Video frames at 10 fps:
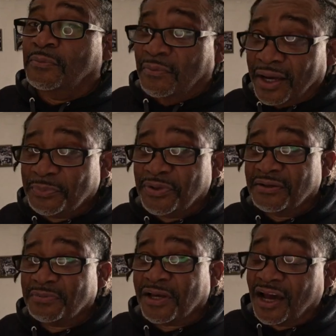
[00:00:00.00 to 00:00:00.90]
Might be
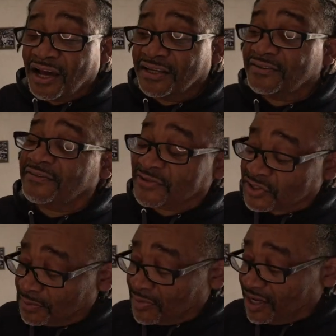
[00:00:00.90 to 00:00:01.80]
a con for
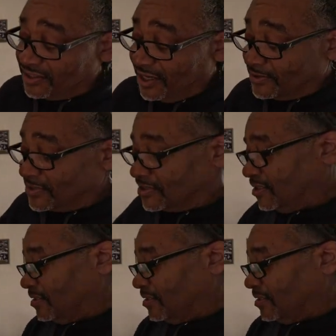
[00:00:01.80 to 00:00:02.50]
somebody else.